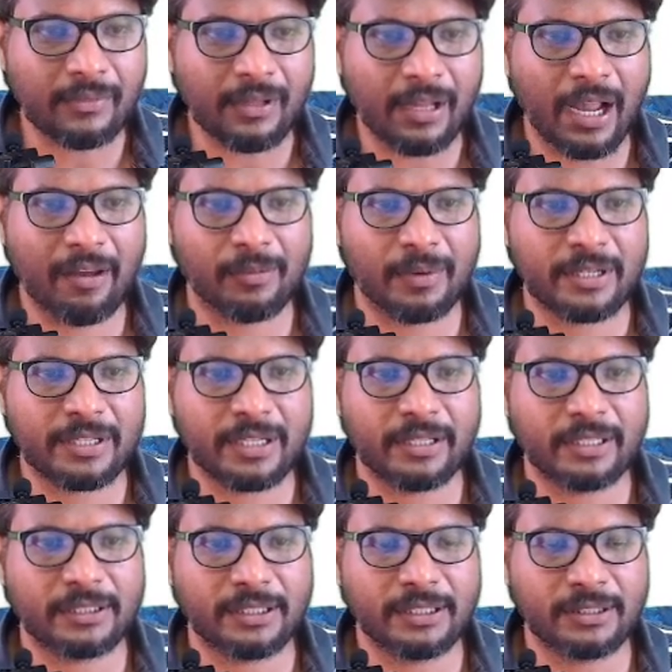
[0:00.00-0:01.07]
I will mention
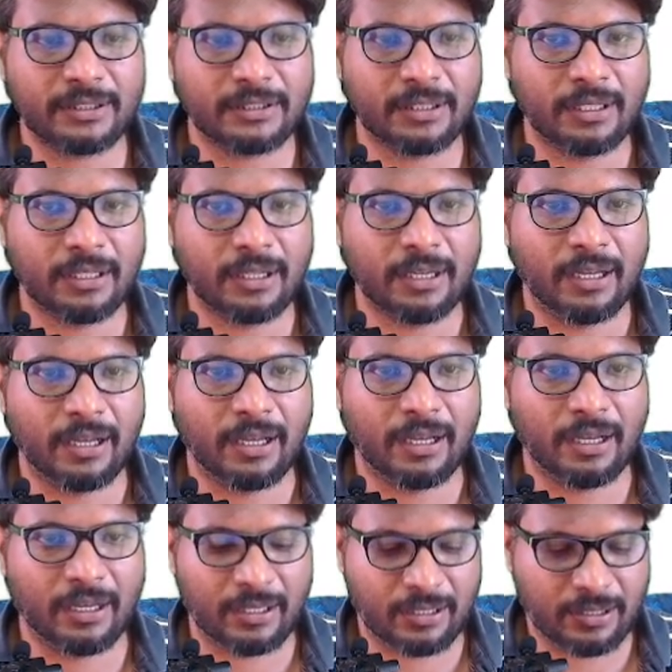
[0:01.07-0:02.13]
this is
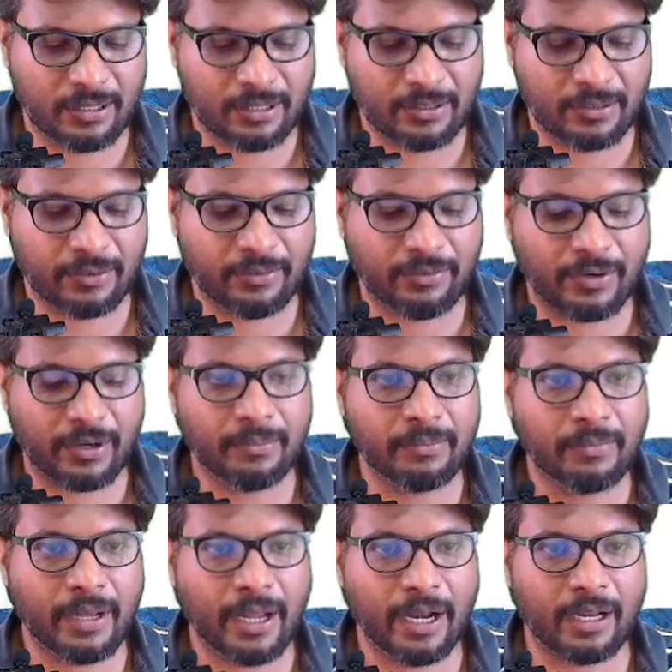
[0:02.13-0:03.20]

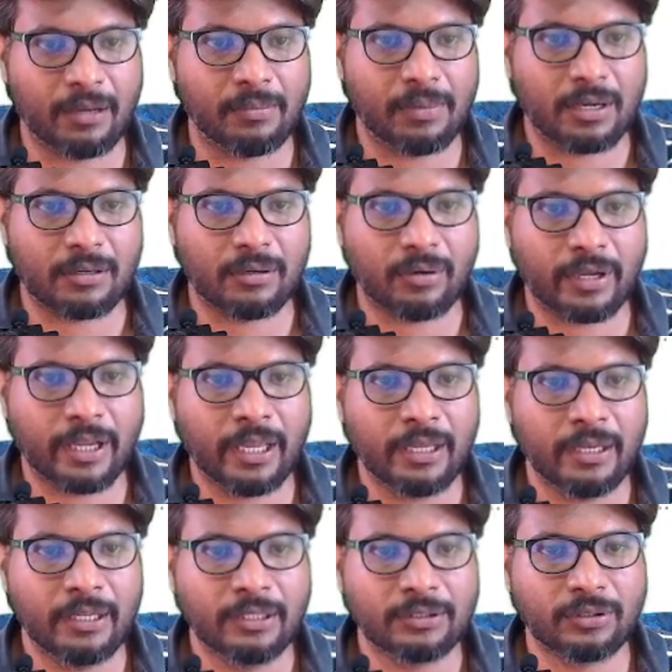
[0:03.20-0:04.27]
from handlebar. Okay,
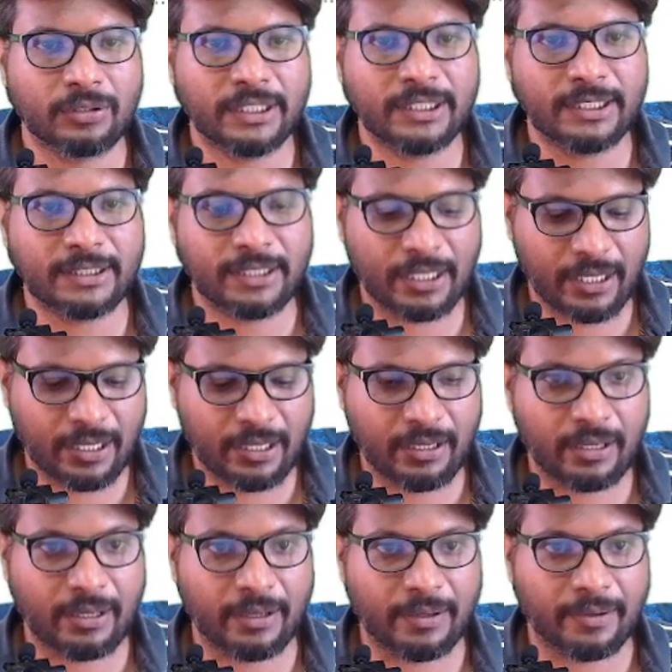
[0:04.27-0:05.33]
so this is
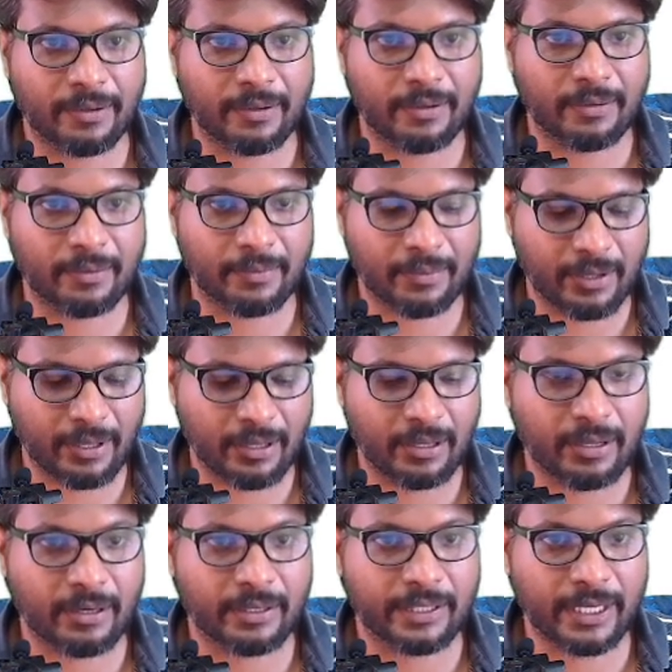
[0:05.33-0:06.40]
the
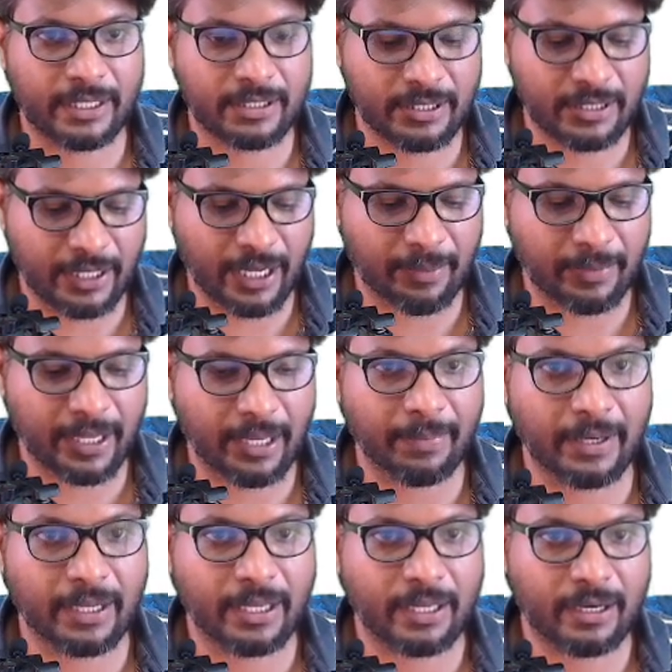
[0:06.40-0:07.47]
text that I am
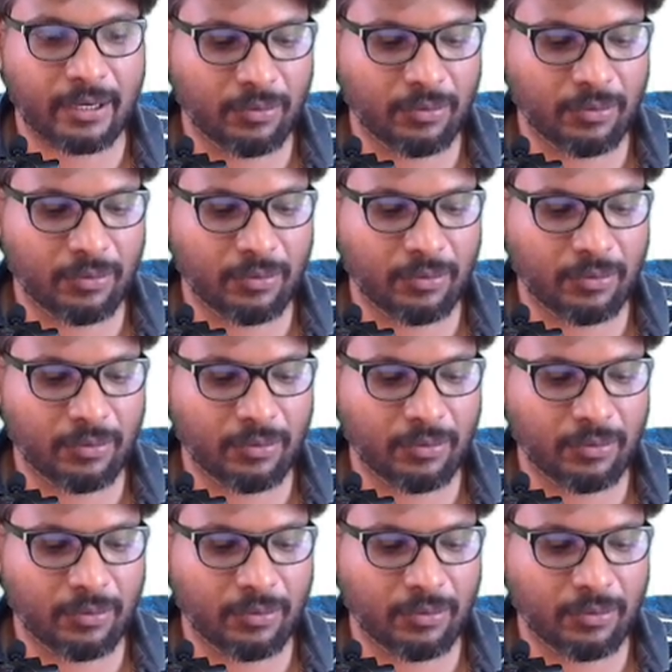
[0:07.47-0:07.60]
keeping here.